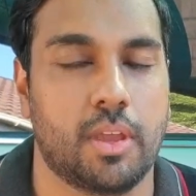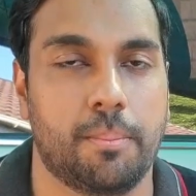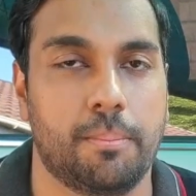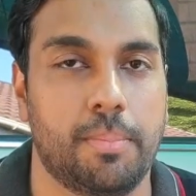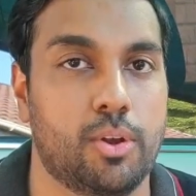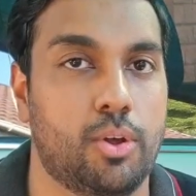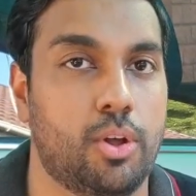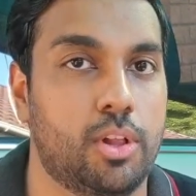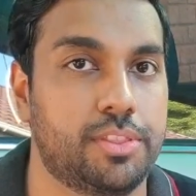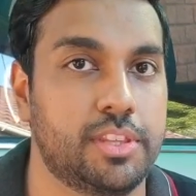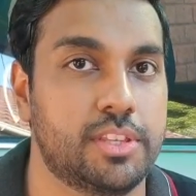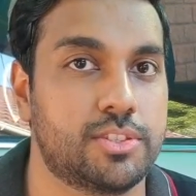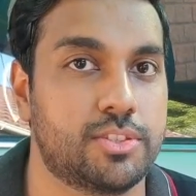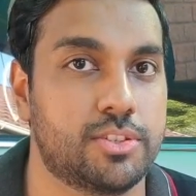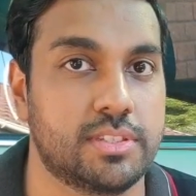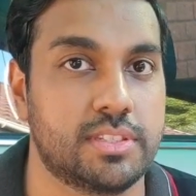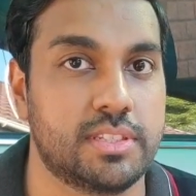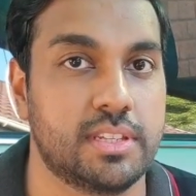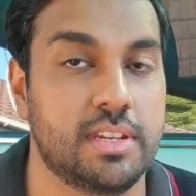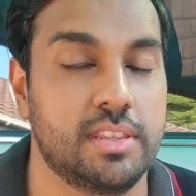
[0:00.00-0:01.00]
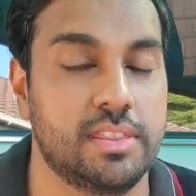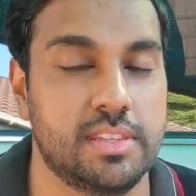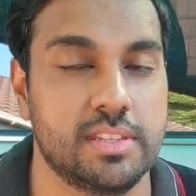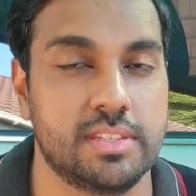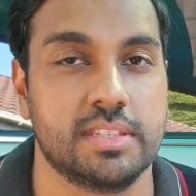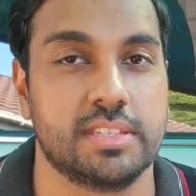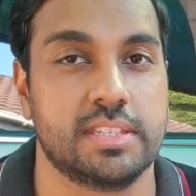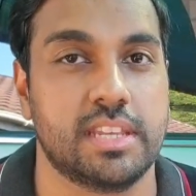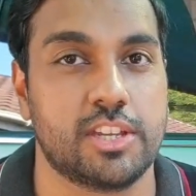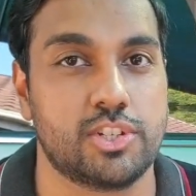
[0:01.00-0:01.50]
But all things considered,
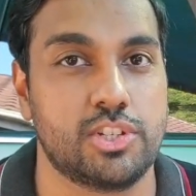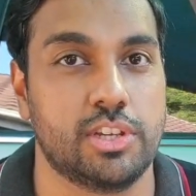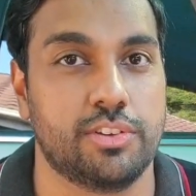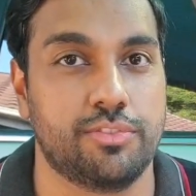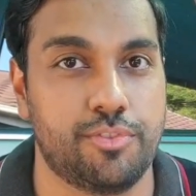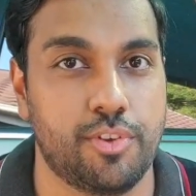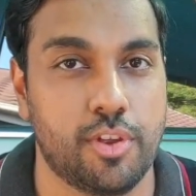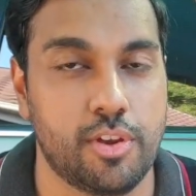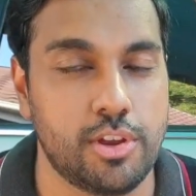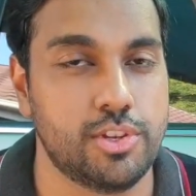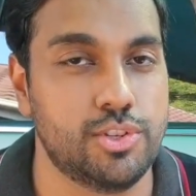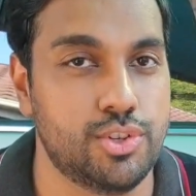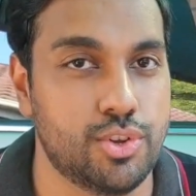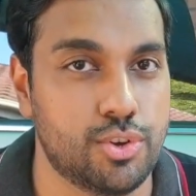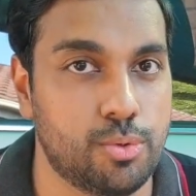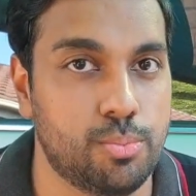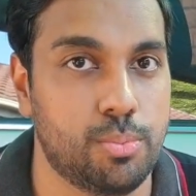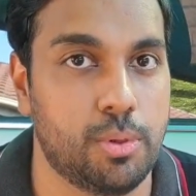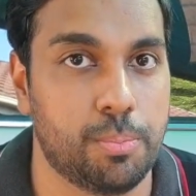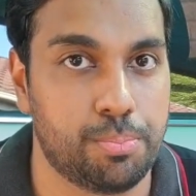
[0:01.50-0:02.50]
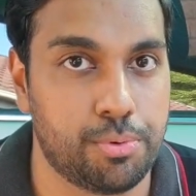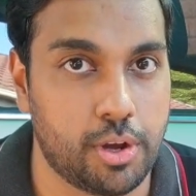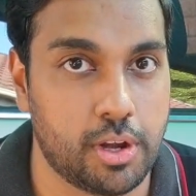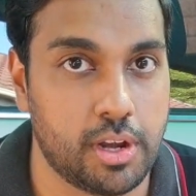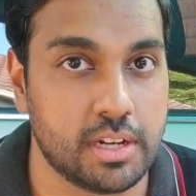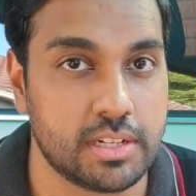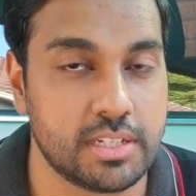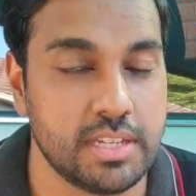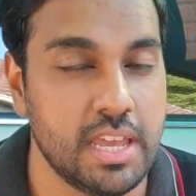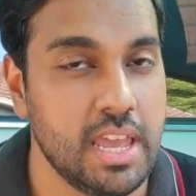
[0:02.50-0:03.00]
this is actually a very durable
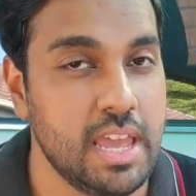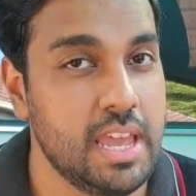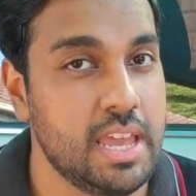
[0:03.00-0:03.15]
product.